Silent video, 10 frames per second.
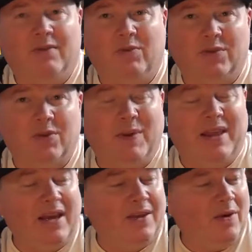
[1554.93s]
What's good about
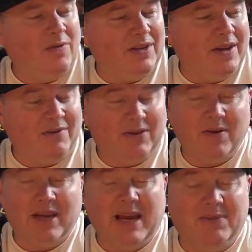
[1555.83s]
that, obviously you get the two
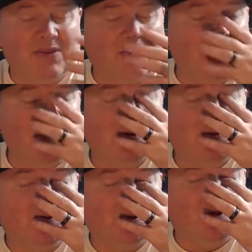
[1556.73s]
games, and so my
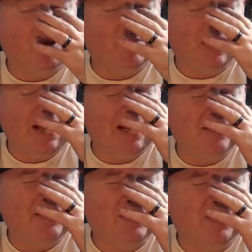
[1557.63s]
daughter's
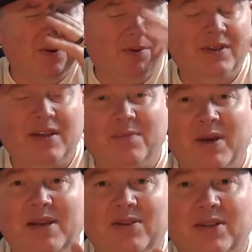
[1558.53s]
playing Sword and I'm
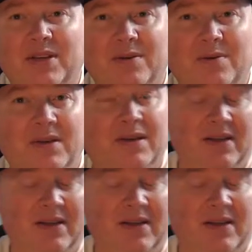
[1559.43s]
playing Shield.